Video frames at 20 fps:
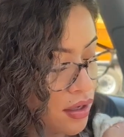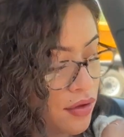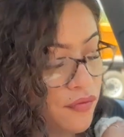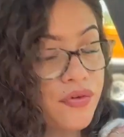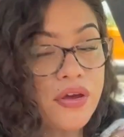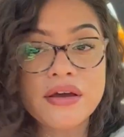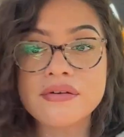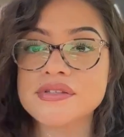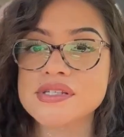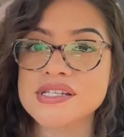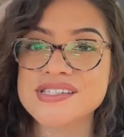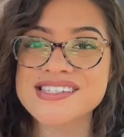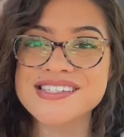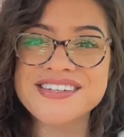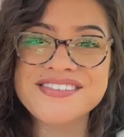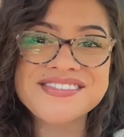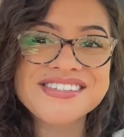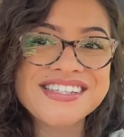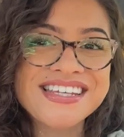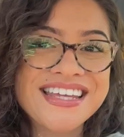have
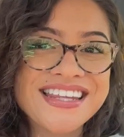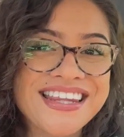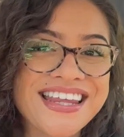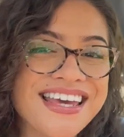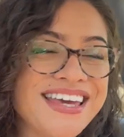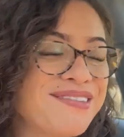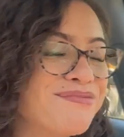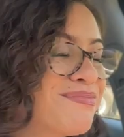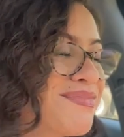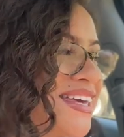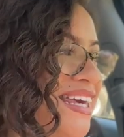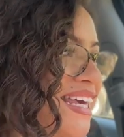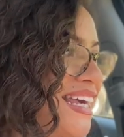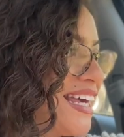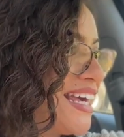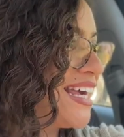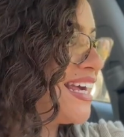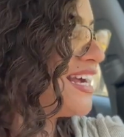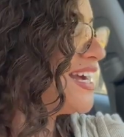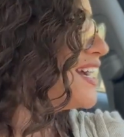sensitive skin like
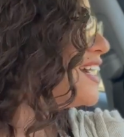me.